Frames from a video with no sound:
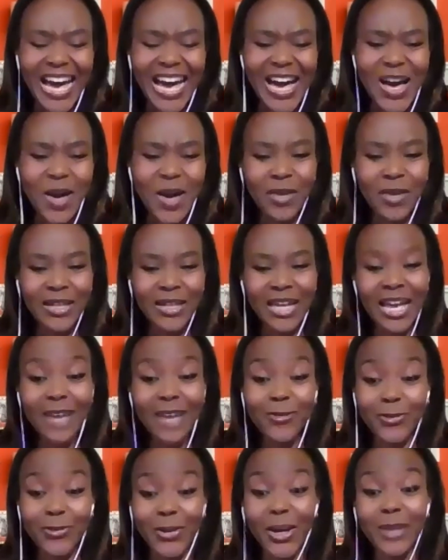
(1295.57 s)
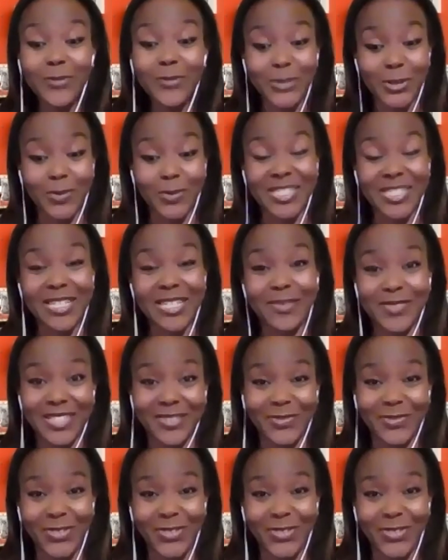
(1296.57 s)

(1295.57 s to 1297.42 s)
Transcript: Um, and I have five top tips,